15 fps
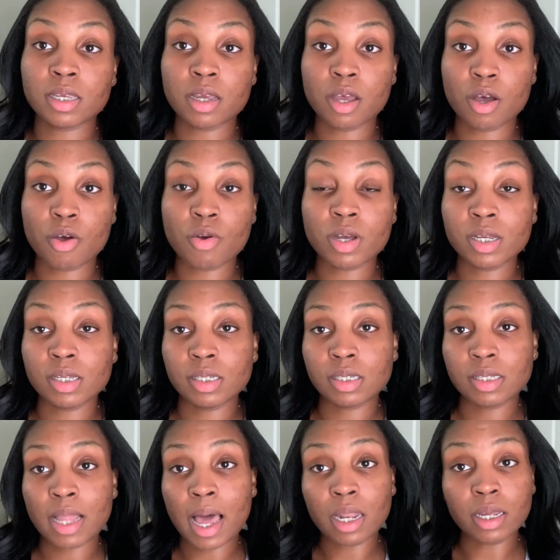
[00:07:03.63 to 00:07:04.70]
to go
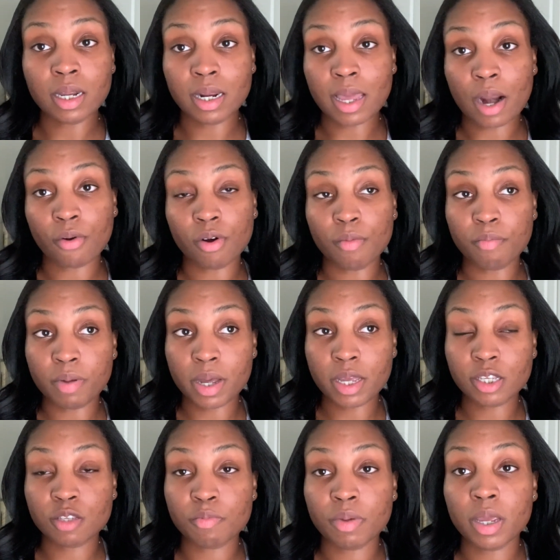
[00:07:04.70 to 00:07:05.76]
because Nala could have got on the
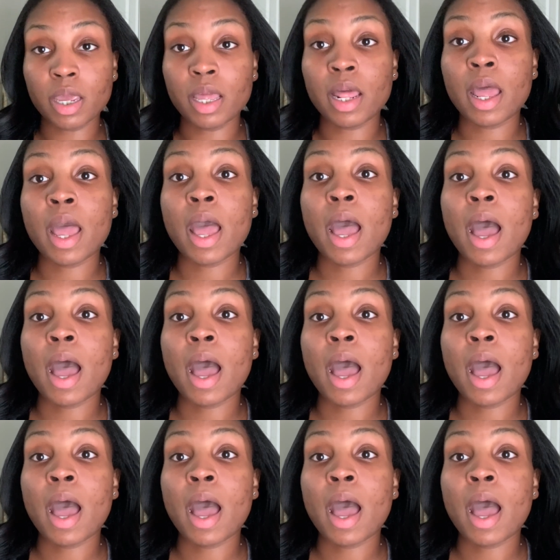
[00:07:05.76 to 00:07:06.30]
bus, but